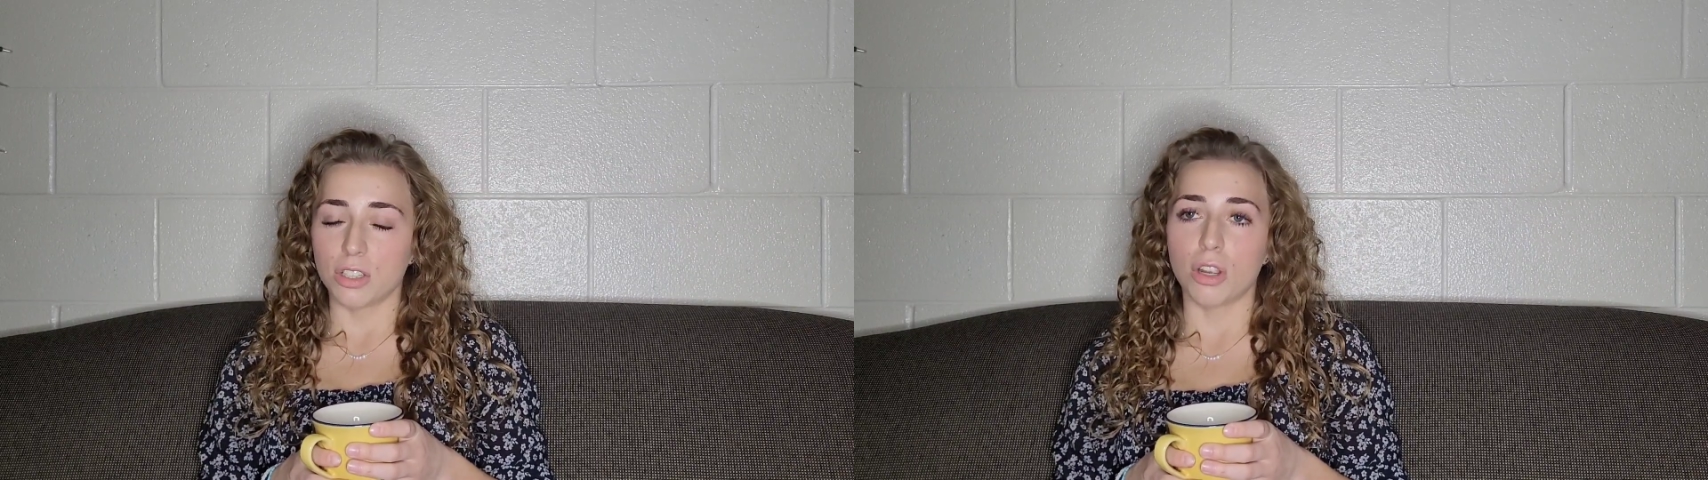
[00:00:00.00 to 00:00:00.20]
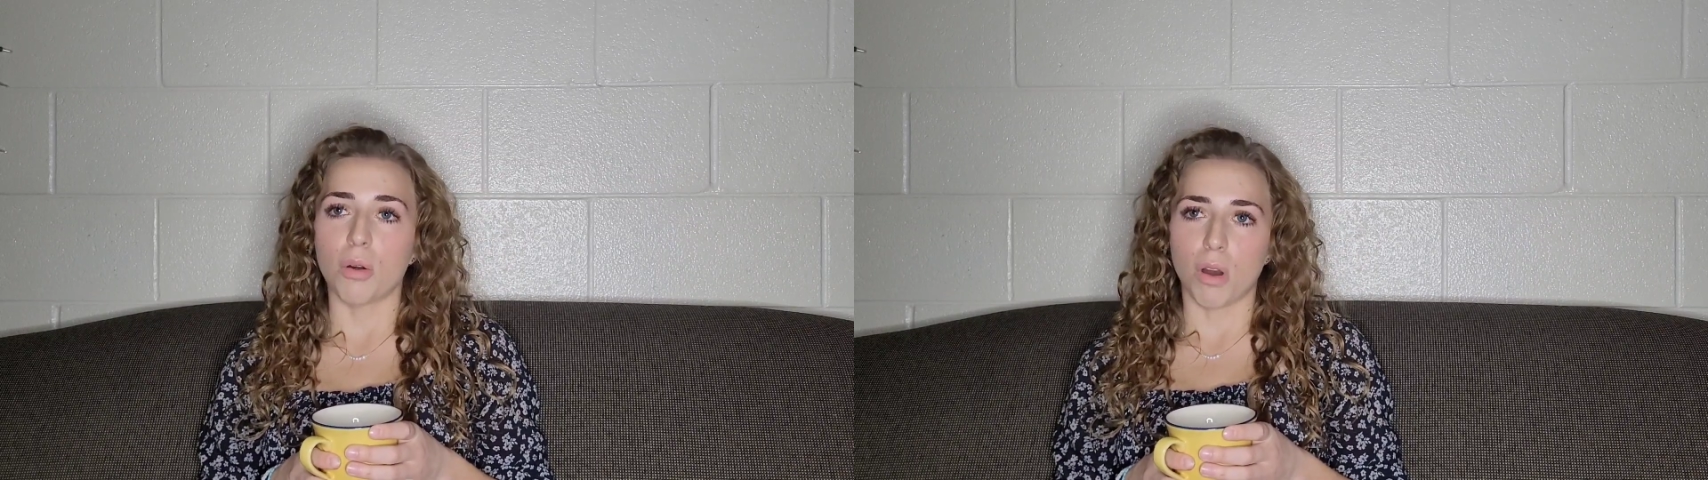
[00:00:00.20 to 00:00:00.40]

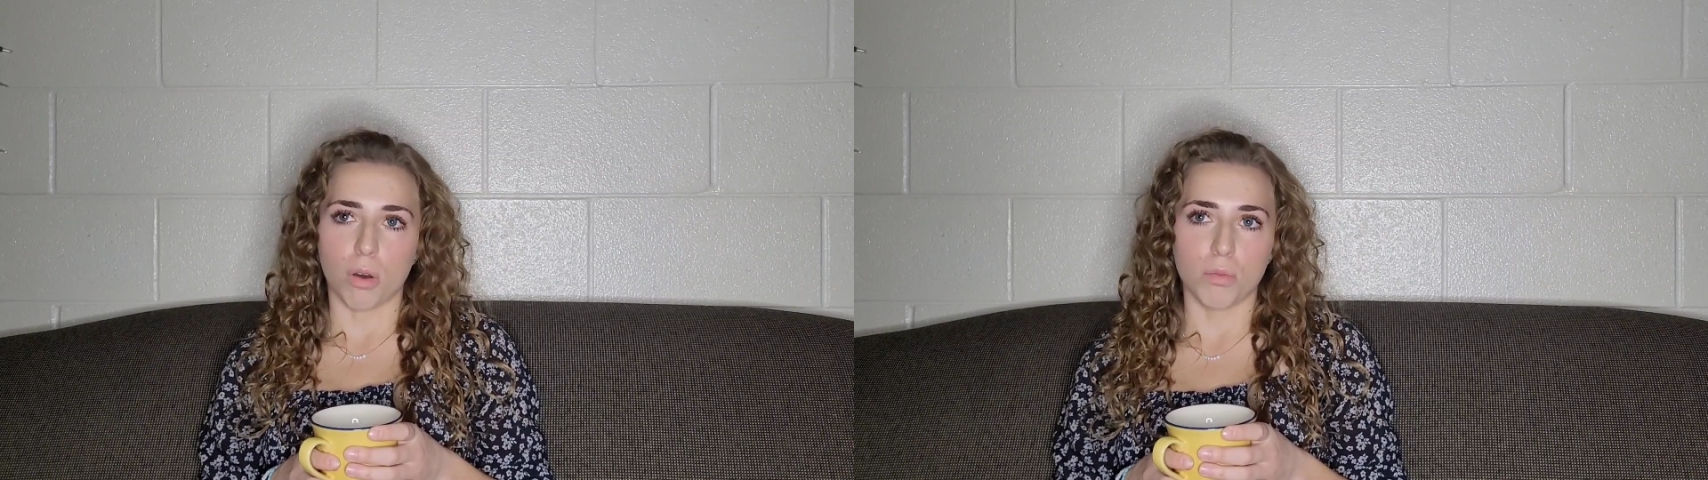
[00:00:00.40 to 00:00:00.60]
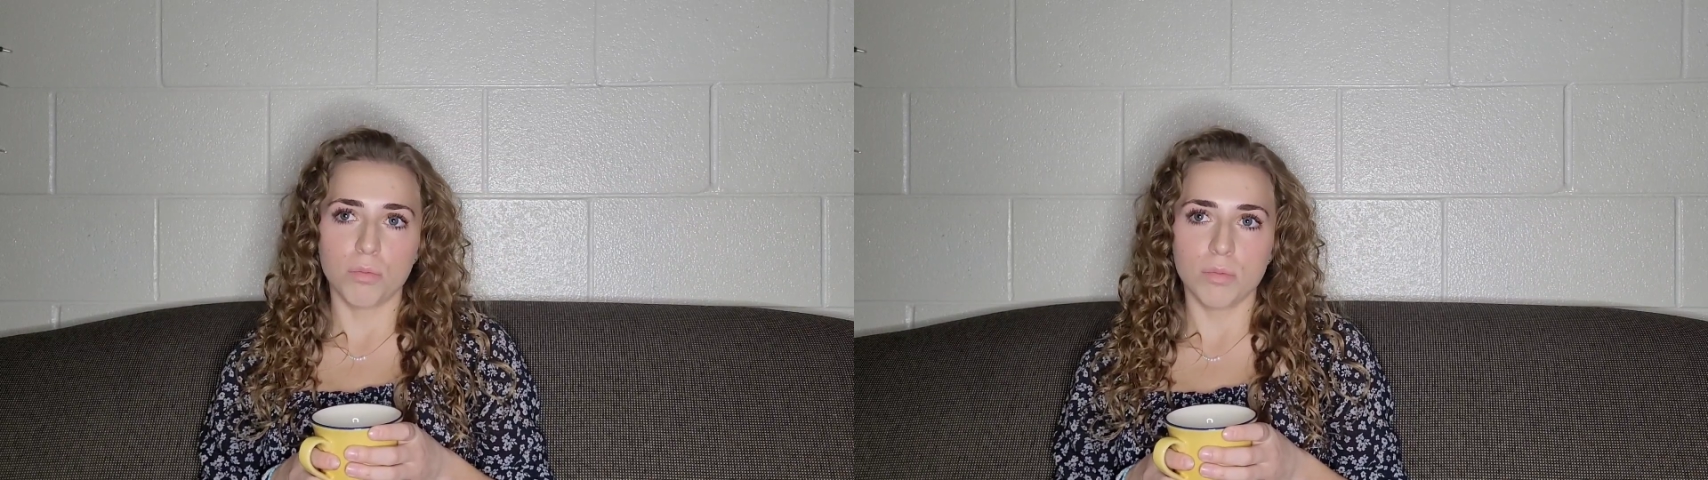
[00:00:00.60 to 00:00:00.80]
to go
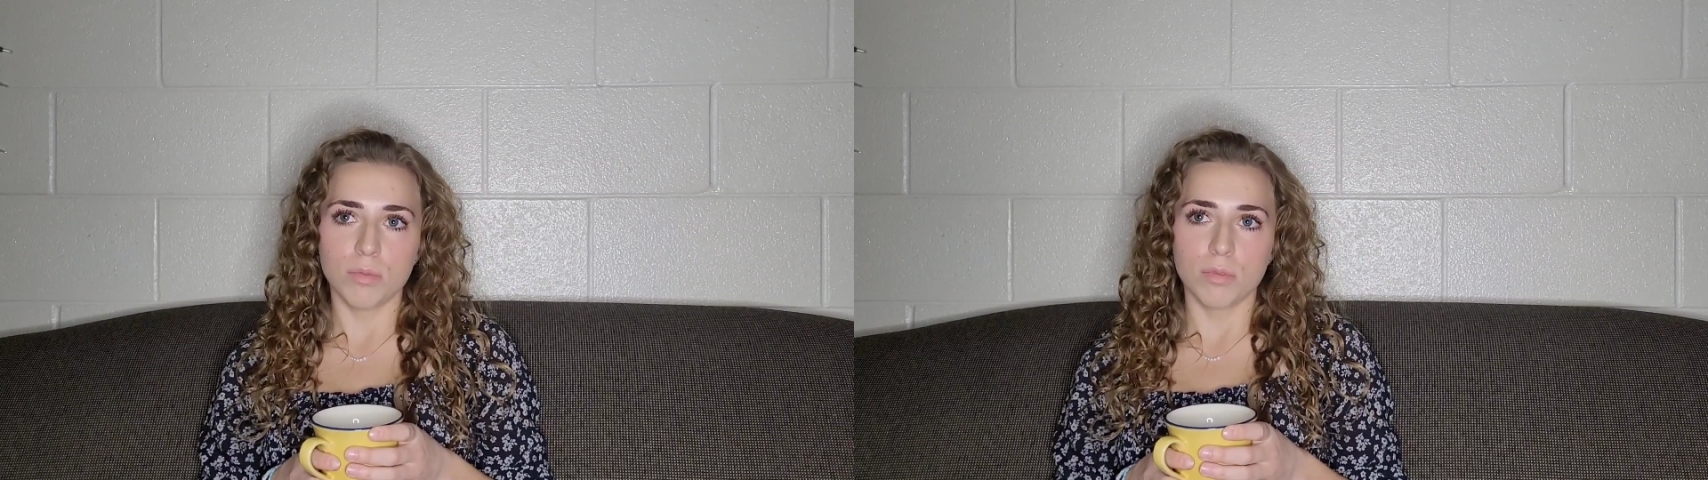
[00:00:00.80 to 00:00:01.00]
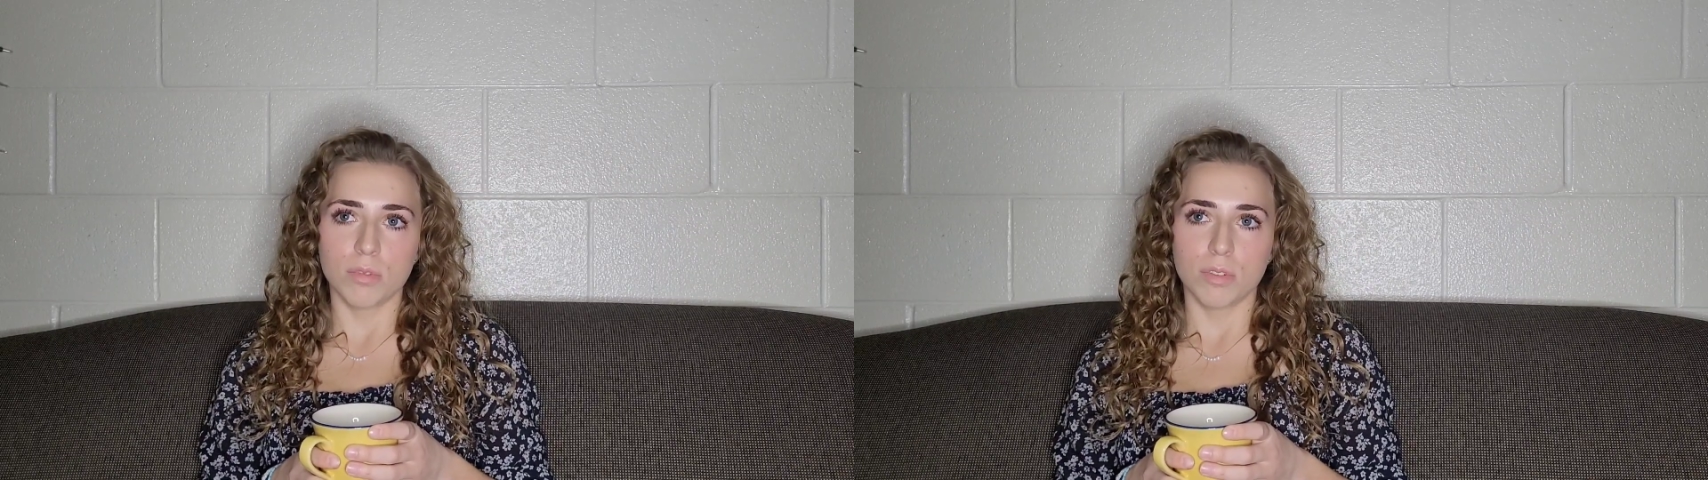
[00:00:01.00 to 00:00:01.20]
home,
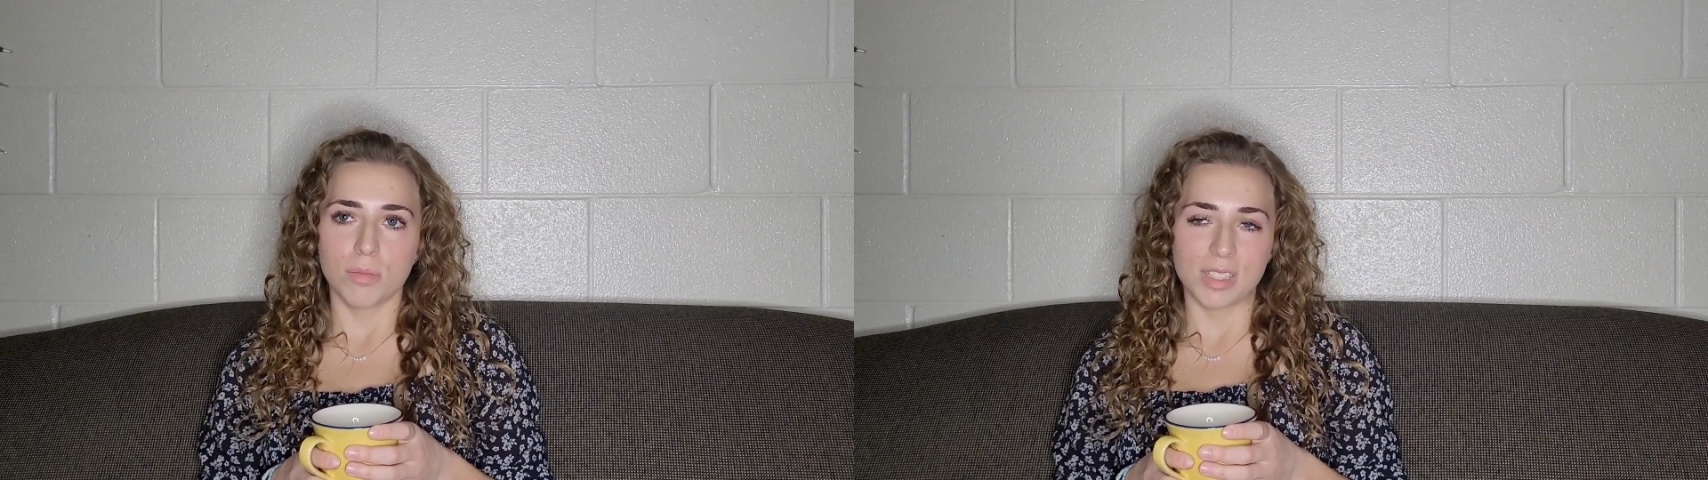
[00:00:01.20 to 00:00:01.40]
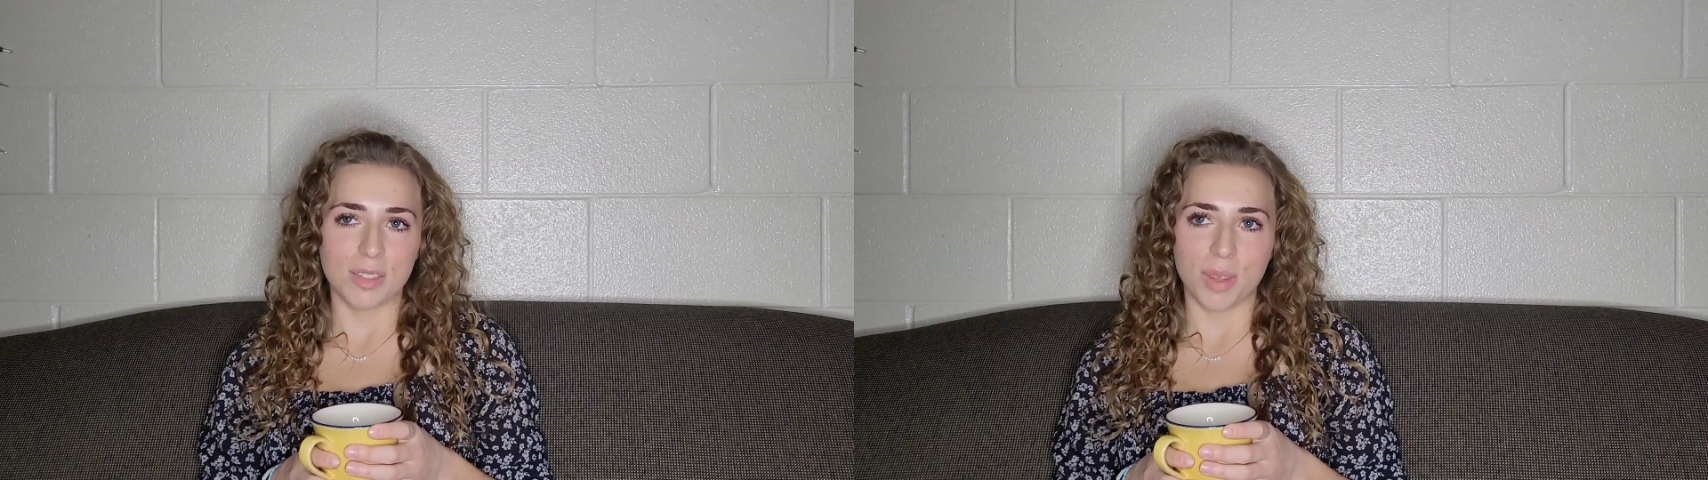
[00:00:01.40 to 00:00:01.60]

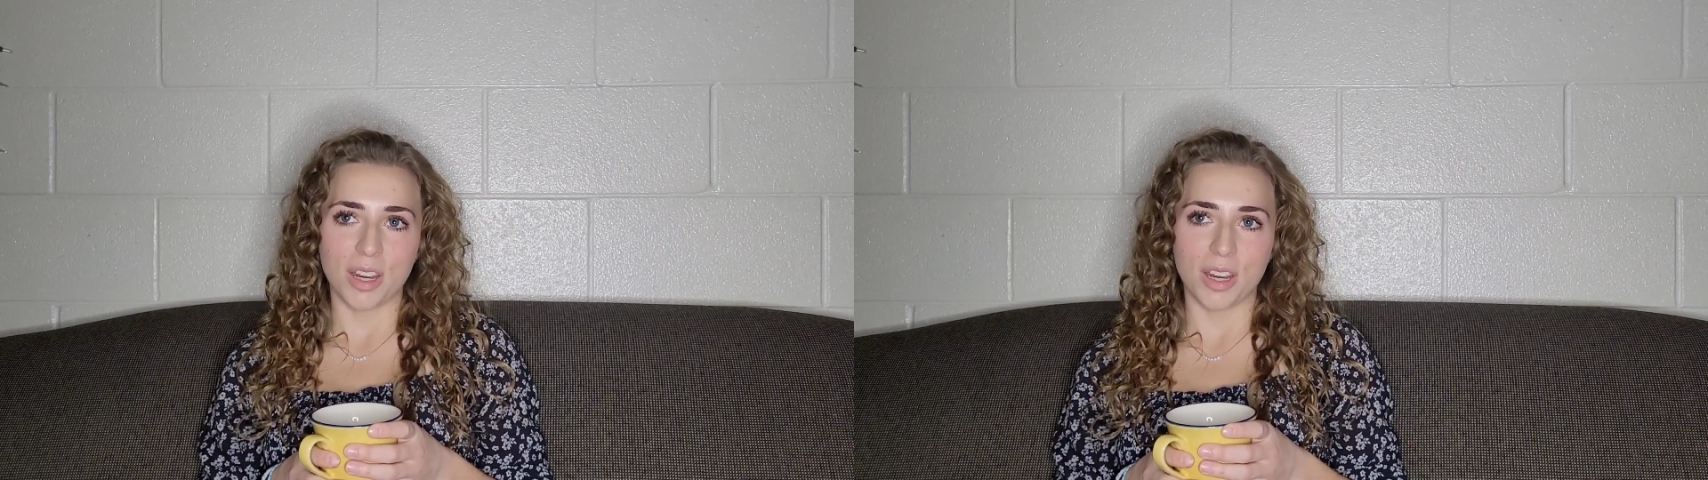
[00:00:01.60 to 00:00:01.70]
Mrs.